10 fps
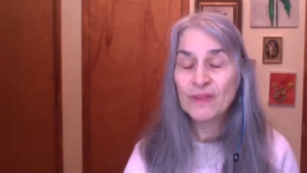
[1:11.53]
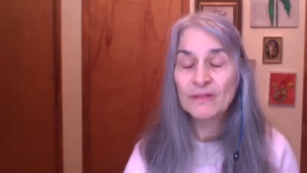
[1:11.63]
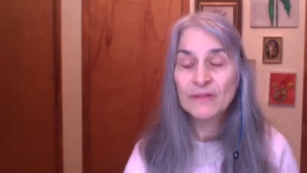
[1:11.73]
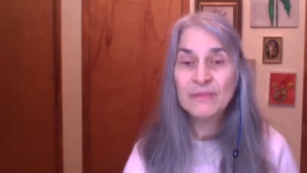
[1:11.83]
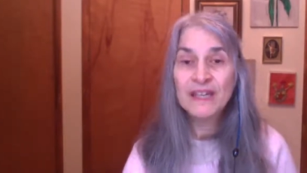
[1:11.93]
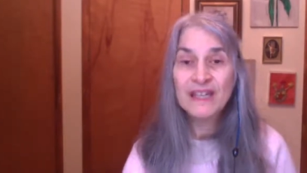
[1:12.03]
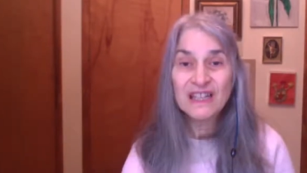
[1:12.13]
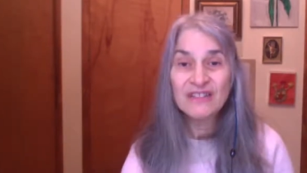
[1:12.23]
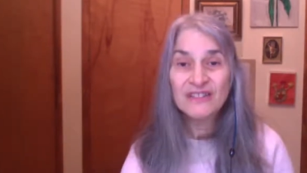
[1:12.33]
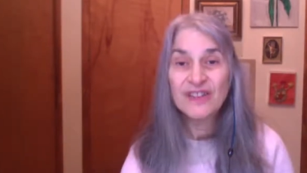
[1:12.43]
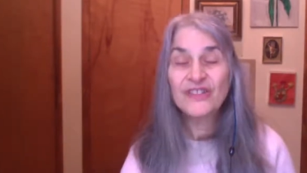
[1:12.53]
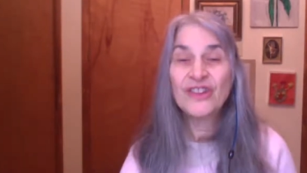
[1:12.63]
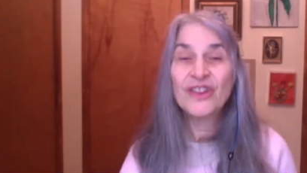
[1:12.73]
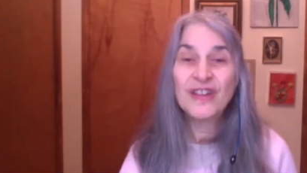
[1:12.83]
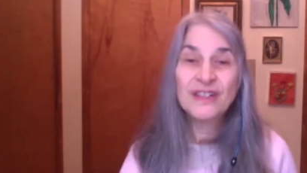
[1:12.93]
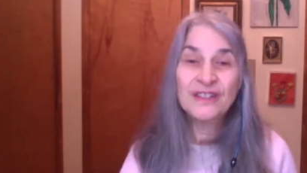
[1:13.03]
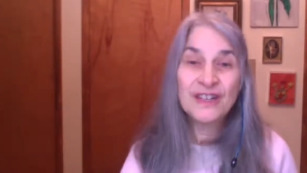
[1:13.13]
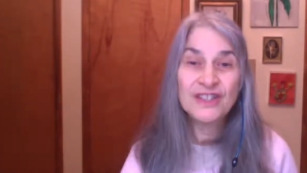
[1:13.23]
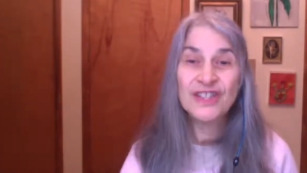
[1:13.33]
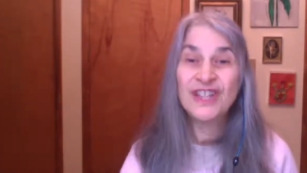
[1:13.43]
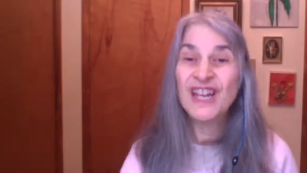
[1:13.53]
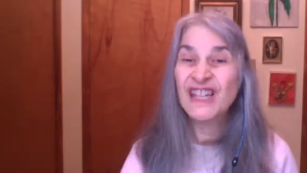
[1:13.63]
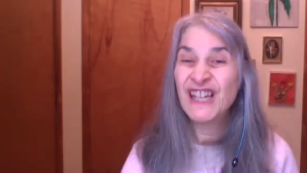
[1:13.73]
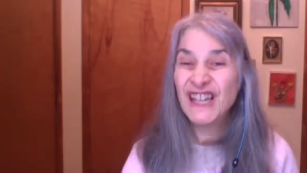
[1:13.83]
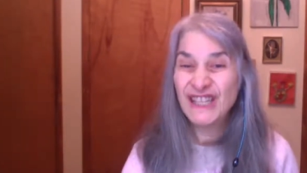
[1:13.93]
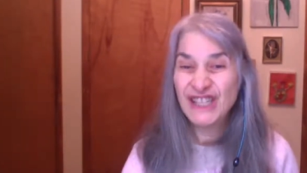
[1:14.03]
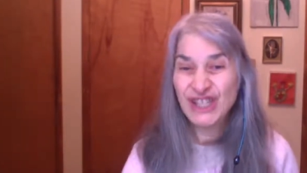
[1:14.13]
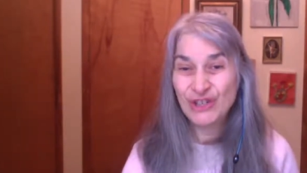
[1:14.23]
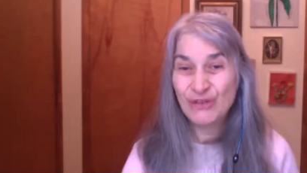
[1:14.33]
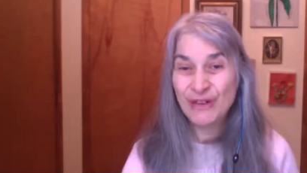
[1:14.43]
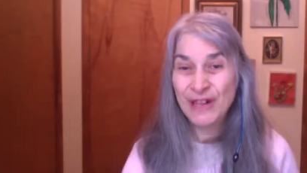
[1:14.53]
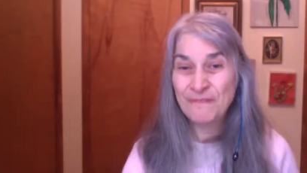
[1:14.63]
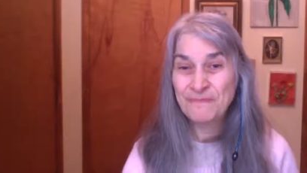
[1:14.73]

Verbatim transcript: would be an illness, a condition, an injury